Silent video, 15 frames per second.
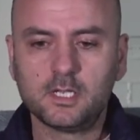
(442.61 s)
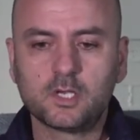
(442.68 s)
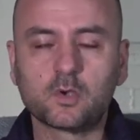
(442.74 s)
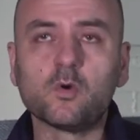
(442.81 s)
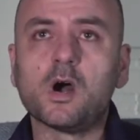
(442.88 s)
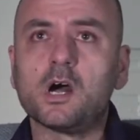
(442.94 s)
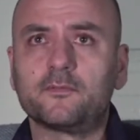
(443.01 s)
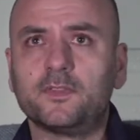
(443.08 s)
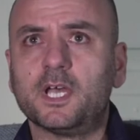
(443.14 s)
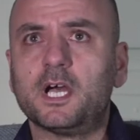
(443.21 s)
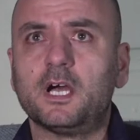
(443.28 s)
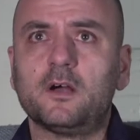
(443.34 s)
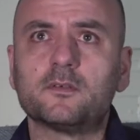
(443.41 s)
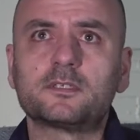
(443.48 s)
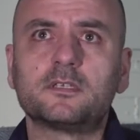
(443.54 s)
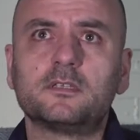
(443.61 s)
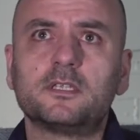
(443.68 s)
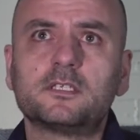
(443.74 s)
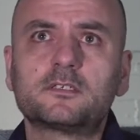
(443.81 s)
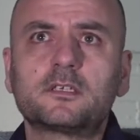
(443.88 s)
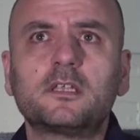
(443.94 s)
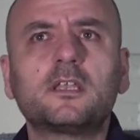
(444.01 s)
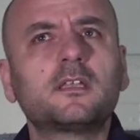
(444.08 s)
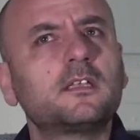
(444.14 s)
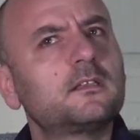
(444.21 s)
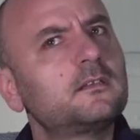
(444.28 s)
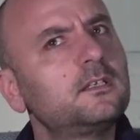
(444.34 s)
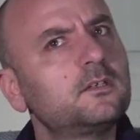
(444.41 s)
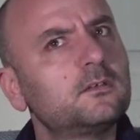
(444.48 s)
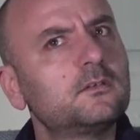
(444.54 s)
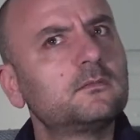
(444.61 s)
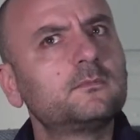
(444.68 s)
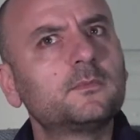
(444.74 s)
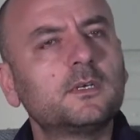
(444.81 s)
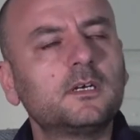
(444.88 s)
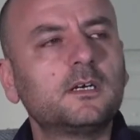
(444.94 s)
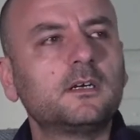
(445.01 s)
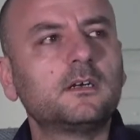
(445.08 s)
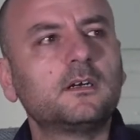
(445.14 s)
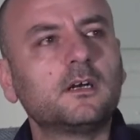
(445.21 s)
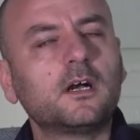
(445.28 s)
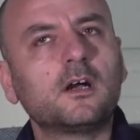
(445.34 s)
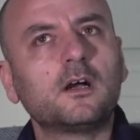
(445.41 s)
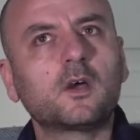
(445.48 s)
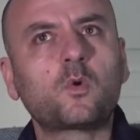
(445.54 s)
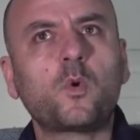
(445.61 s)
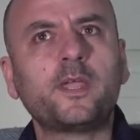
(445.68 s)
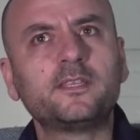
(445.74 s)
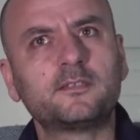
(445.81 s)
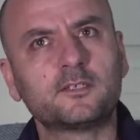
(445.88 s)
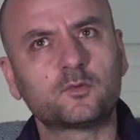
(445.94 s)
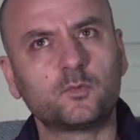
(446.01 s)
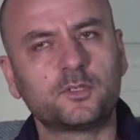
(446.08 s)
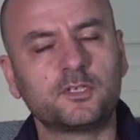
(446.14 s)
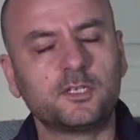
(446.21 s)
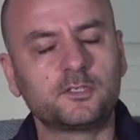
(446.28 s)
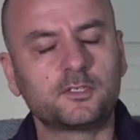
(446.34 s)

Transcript: go out of the house, and it's kind of get, you know, uh, acquaintance with